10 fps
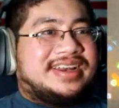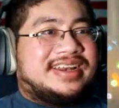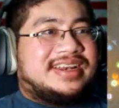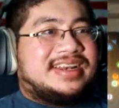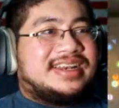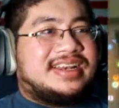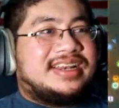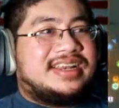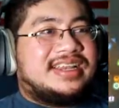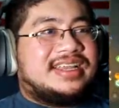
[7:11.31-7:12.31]
around you, or the
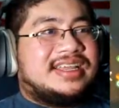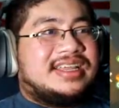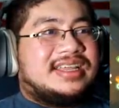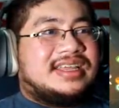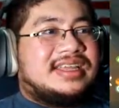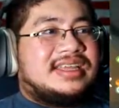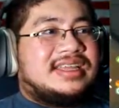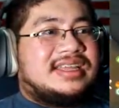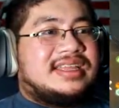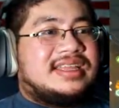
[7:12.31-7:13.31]
fact that so many have
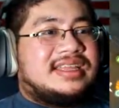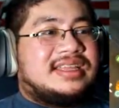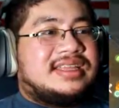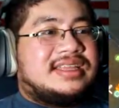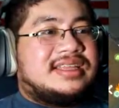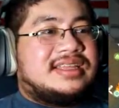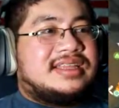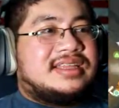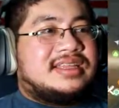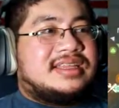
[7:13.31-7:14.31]
tried to do what you're
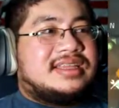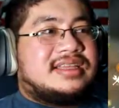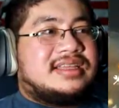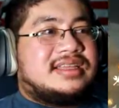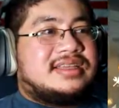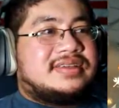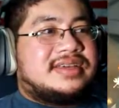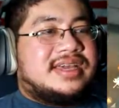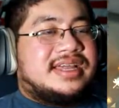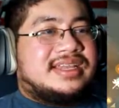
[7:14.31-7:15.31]
about to attempt.
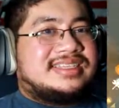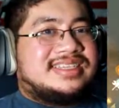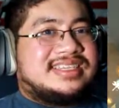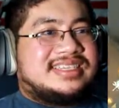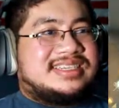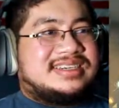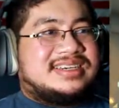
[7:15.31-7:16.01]
Okay, let's just.